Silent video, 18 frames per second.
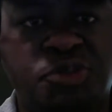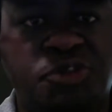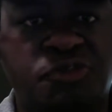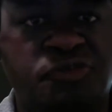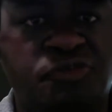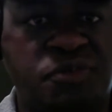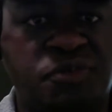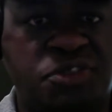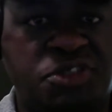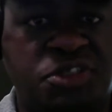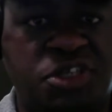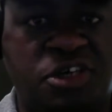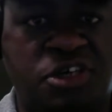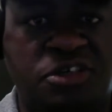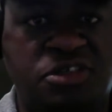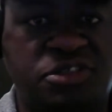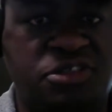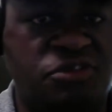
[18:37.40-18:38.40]
from the
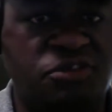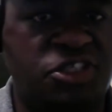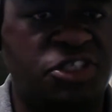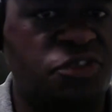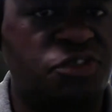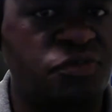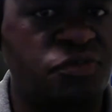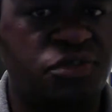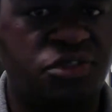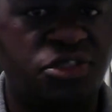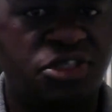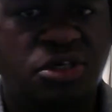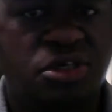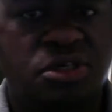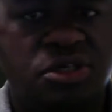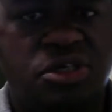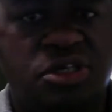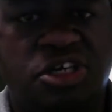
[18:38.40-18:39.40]
start. So this one,
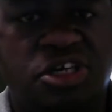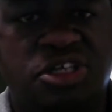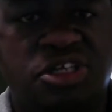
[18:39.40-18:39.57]
the